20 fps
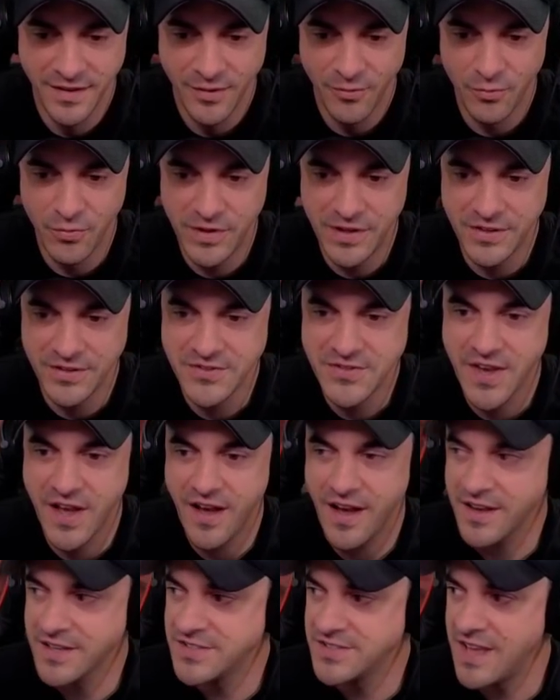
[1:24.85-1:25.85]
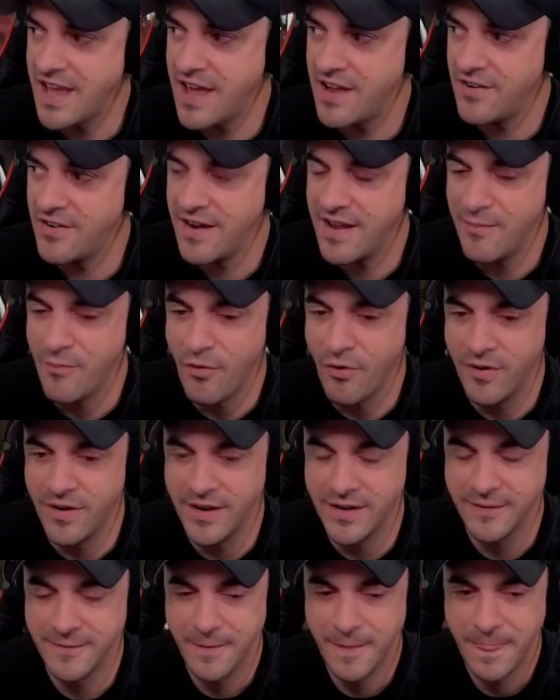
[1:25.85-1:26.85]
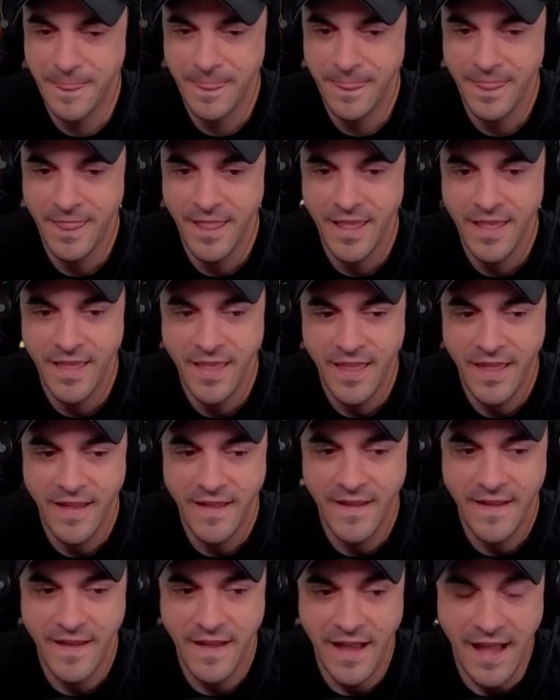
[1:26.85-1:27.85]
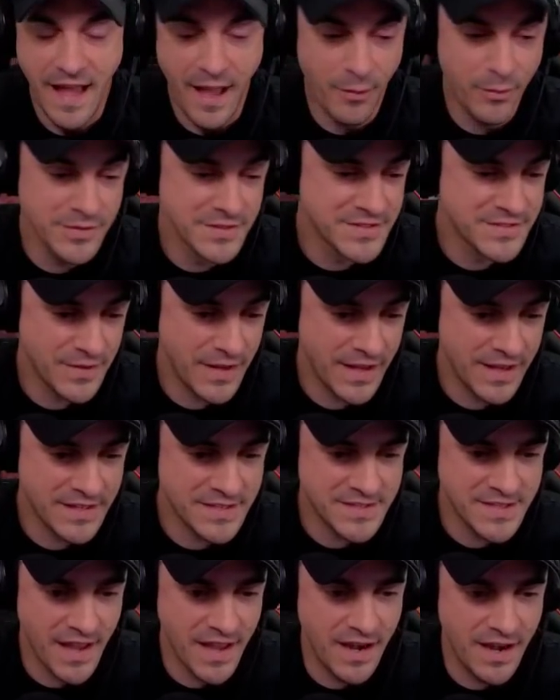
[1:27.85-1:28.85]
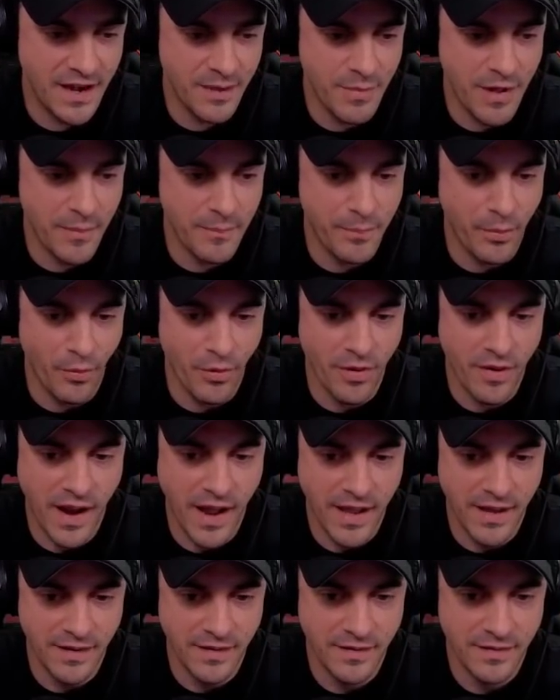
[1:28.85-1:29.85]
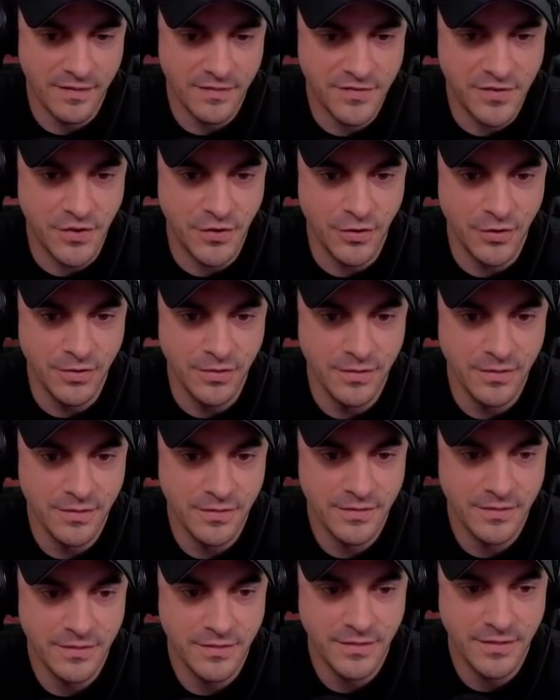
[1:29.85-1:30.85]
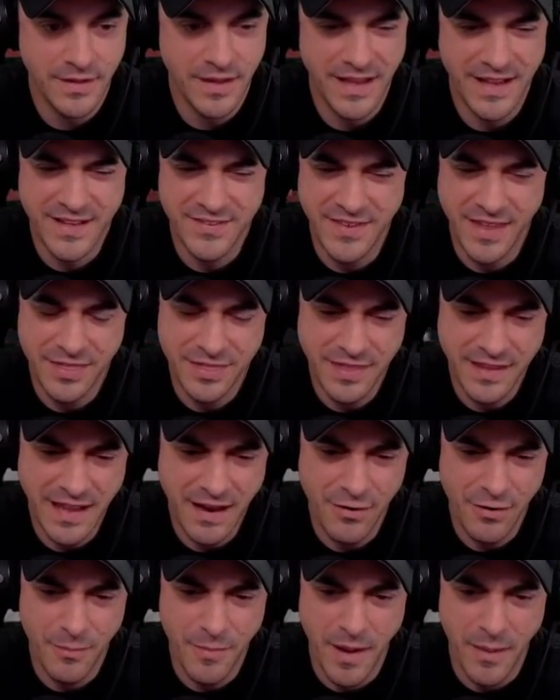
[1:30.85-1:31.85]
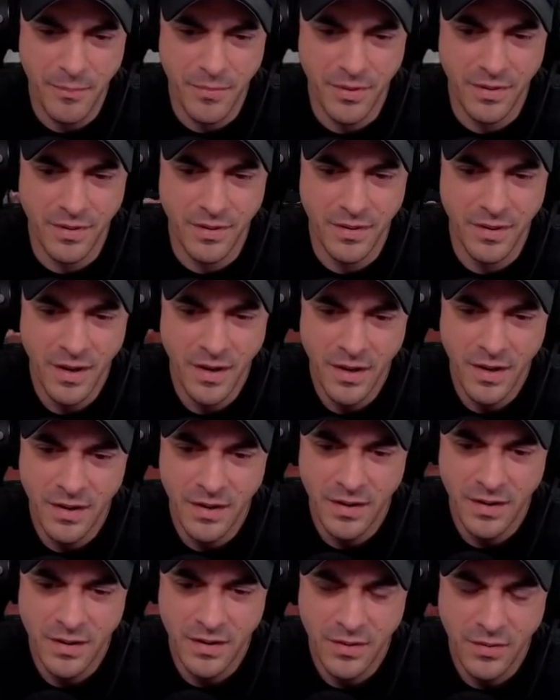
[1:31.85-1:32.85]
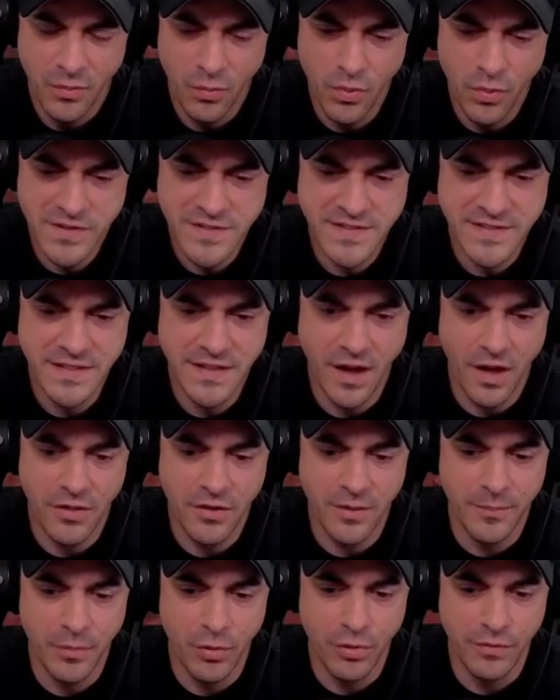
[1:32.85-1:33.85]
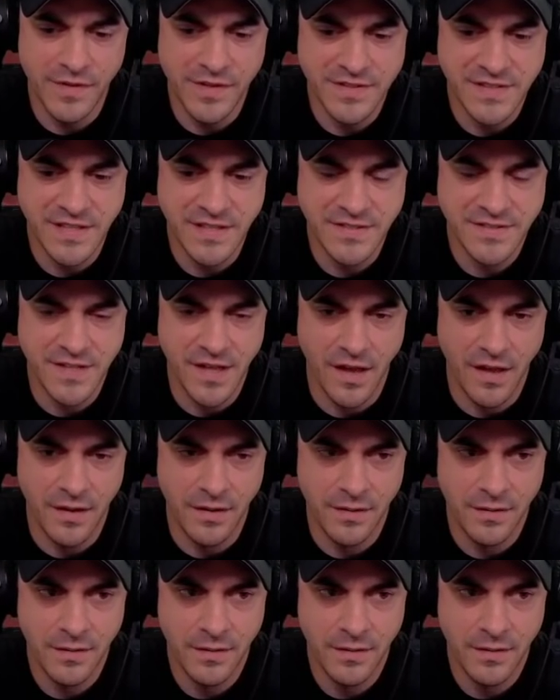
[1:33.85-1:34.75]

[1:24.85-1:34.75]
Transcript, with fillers: real talk Saturday morning. I was excited about Borat too, because I think I remember, what's the other movies he's done?